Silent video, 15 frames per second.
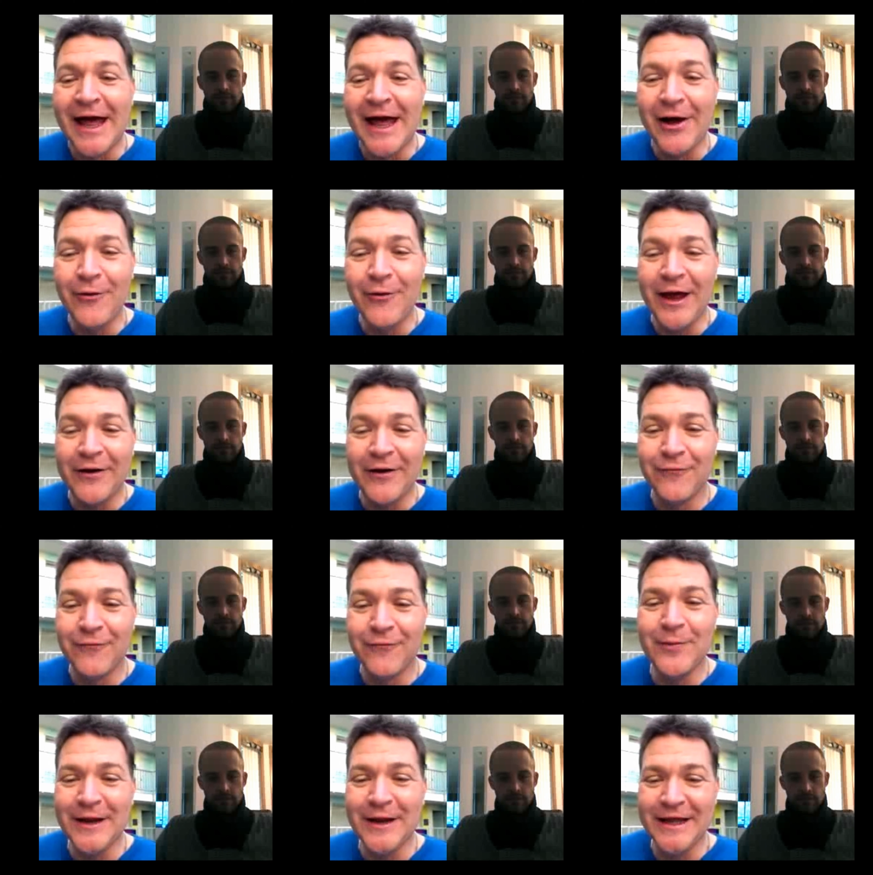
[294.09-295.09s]
Speaker 1: how
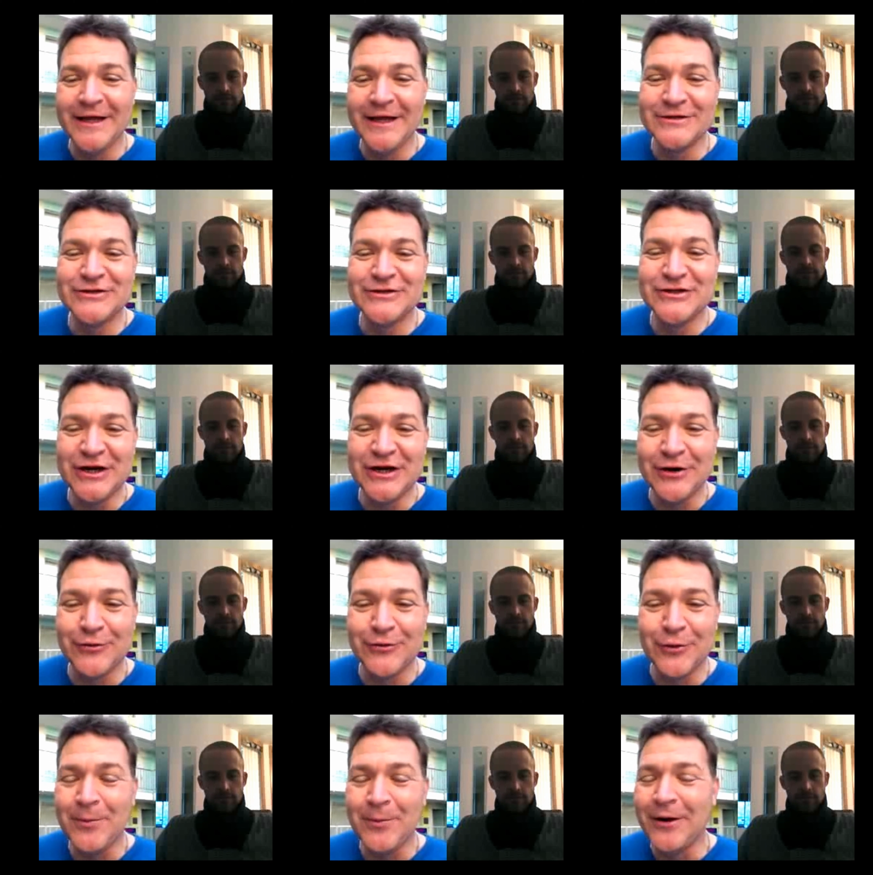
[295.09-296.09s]
everybody can
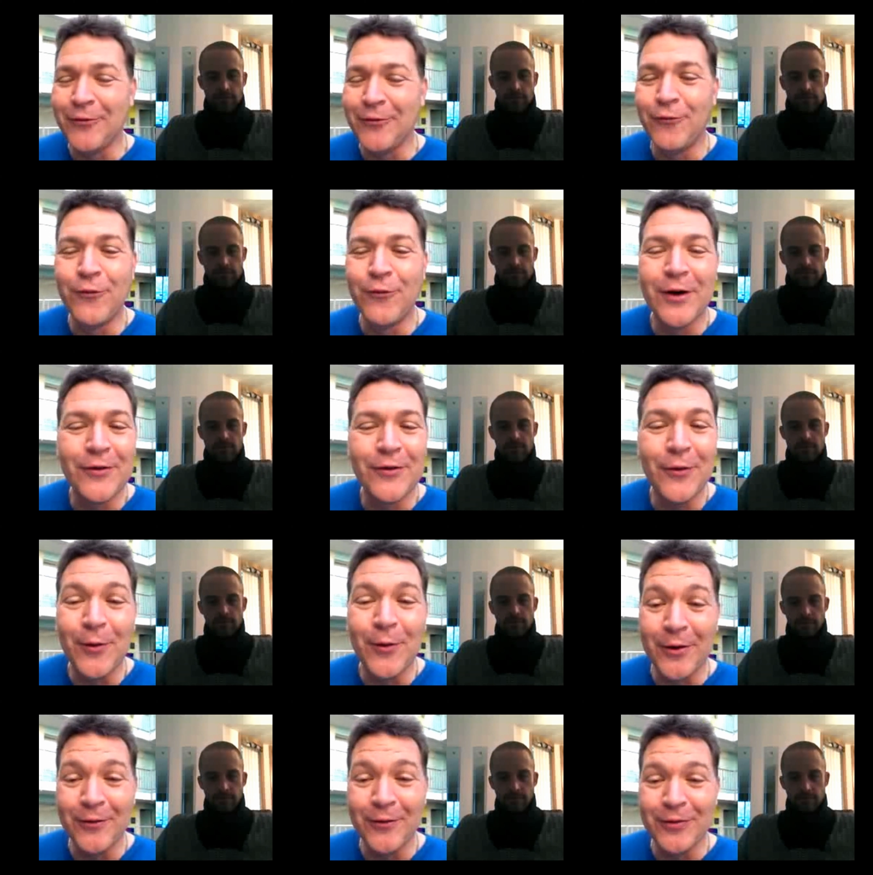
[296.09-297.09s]
share, no matter where
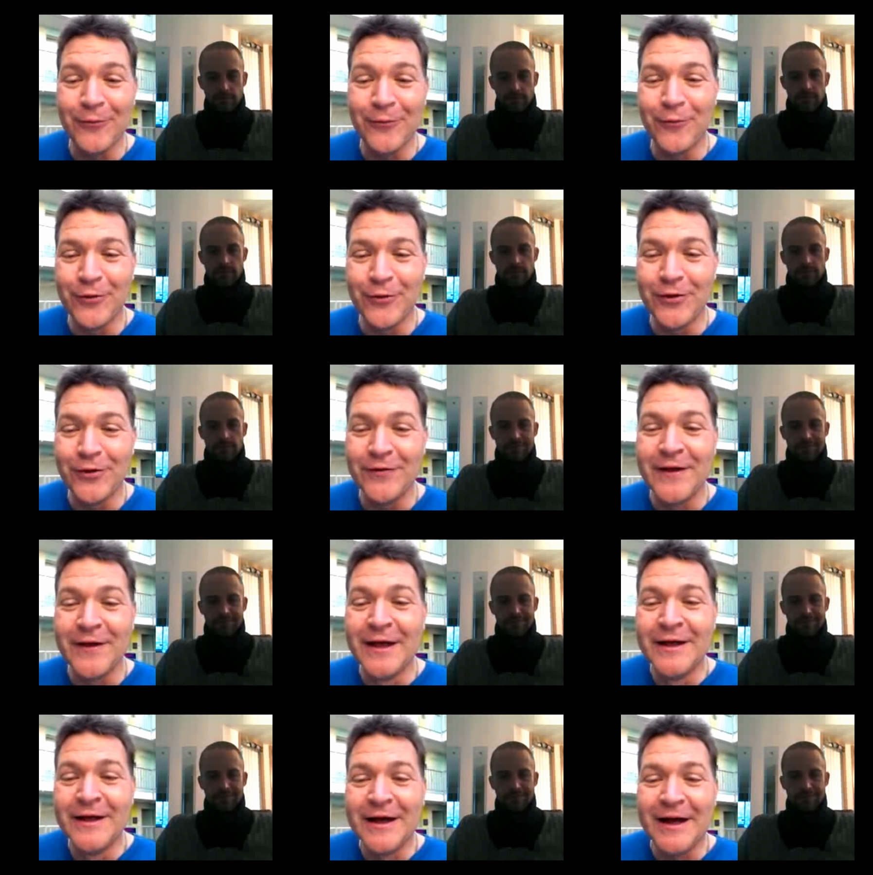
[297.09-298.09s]
you are in the world,
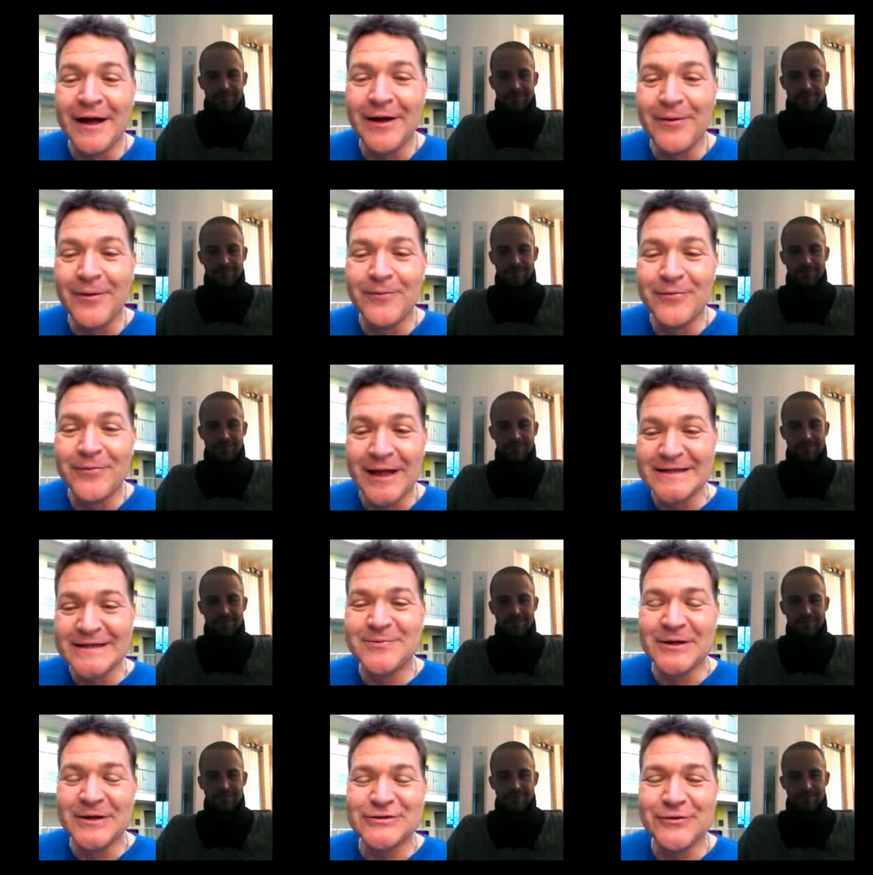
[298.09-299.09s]
um, that
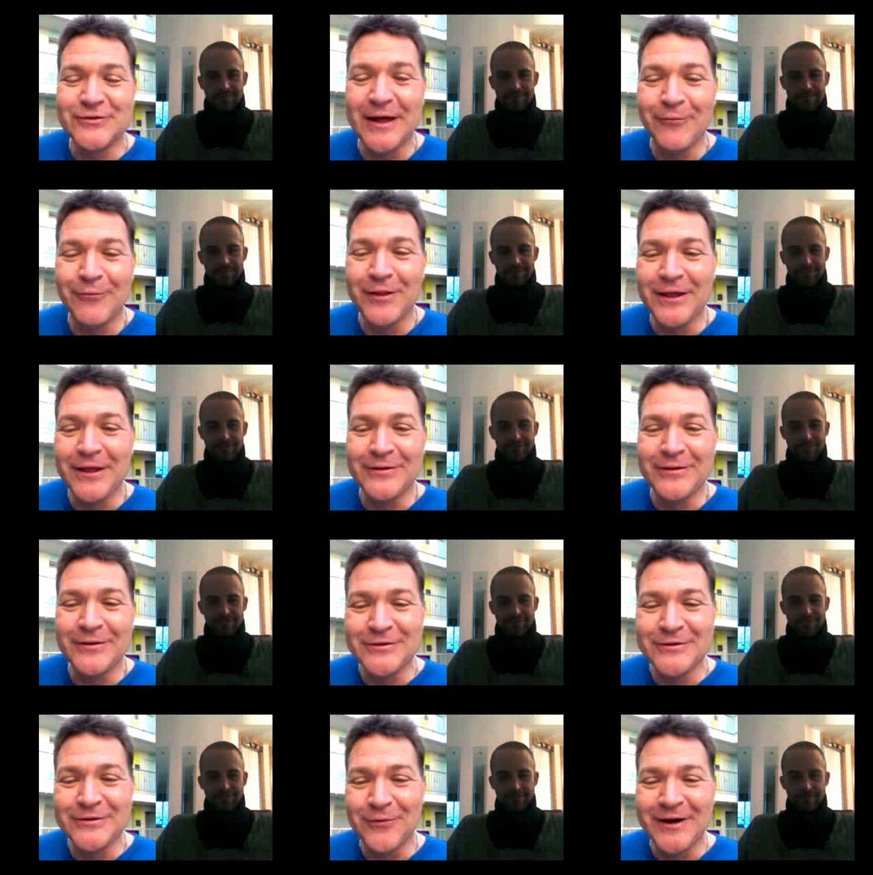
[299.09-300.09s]
special day with you.
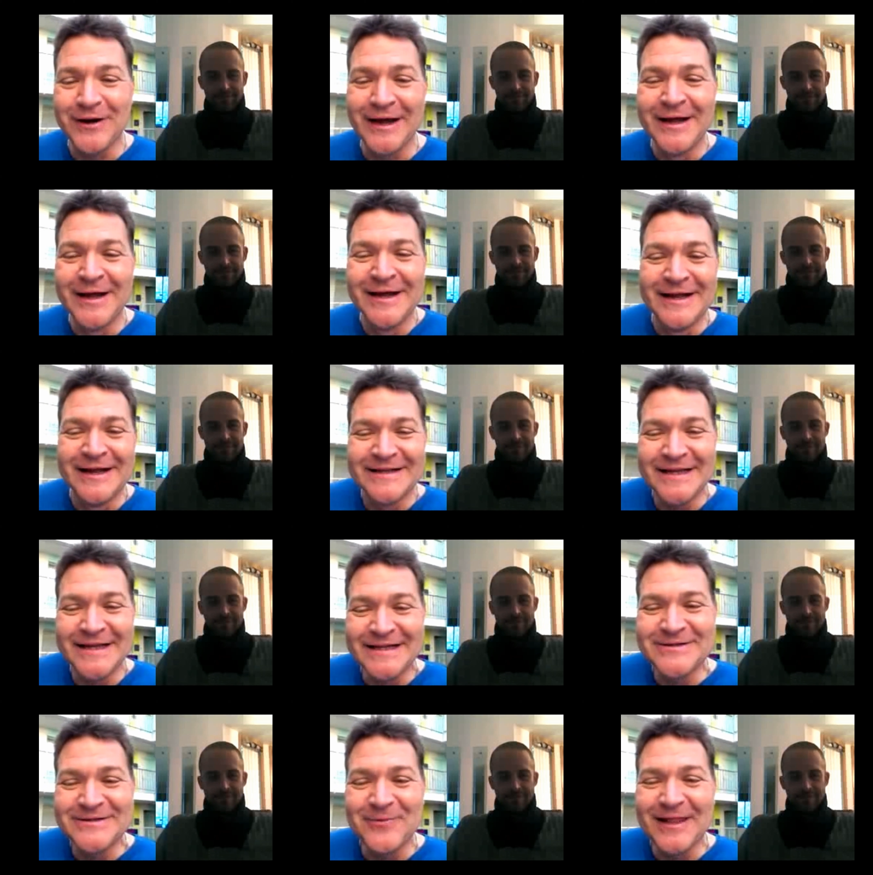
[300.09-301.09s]
So, do you want to
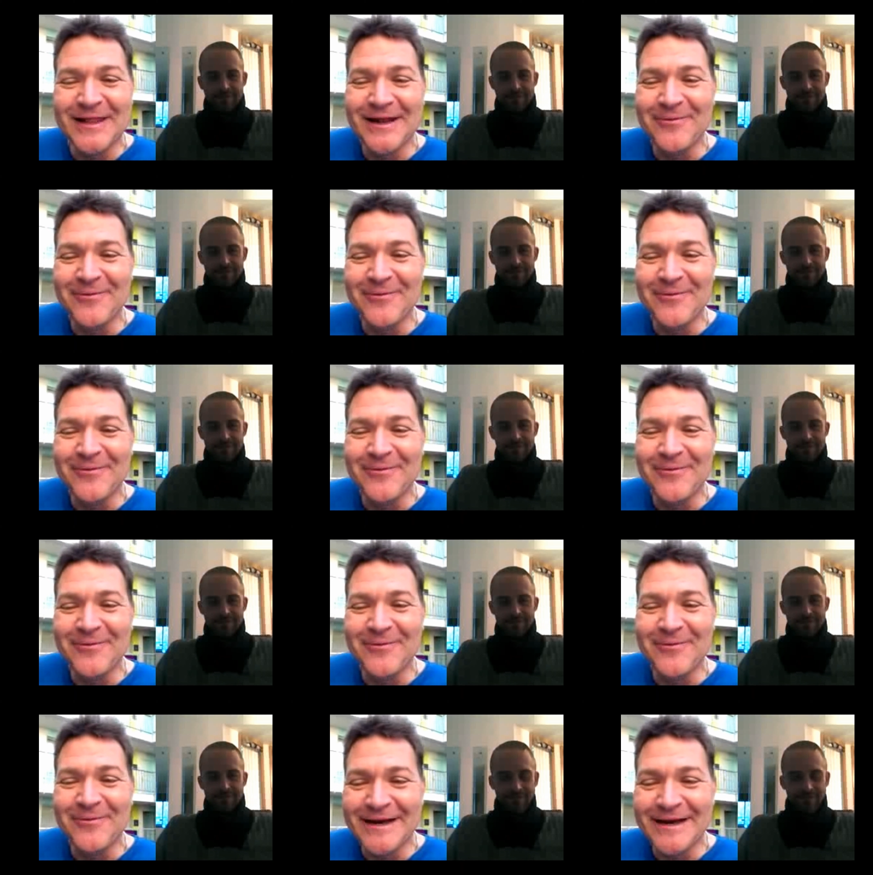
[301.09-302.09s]
tease them a little bit
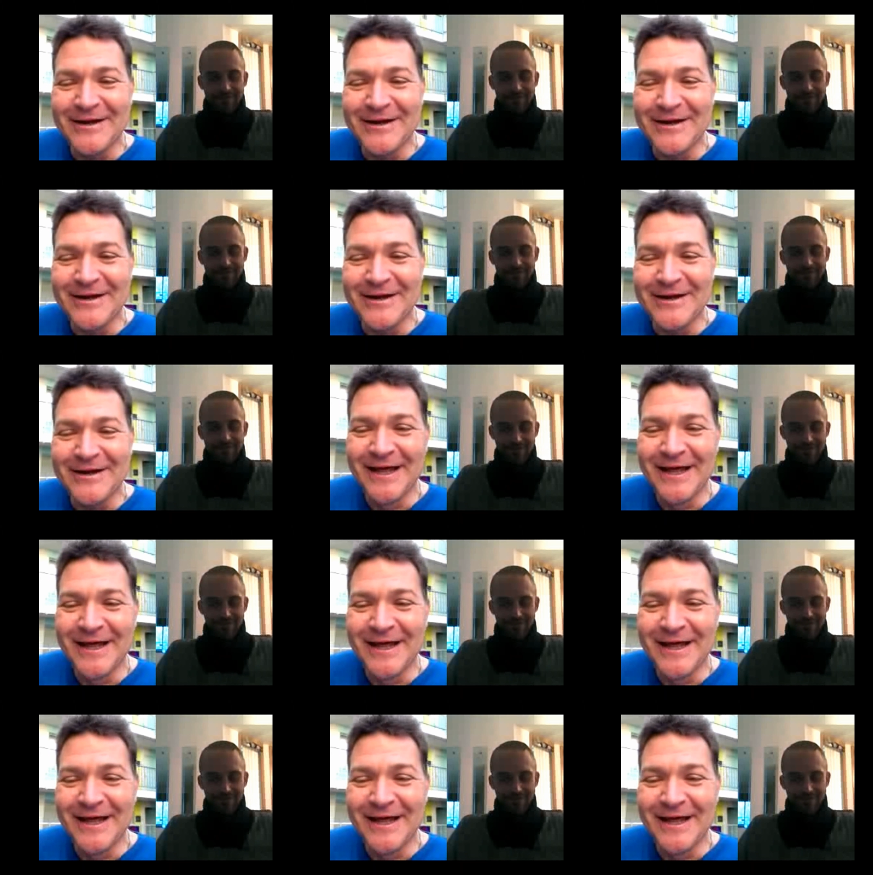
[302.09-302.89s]
about that announcement?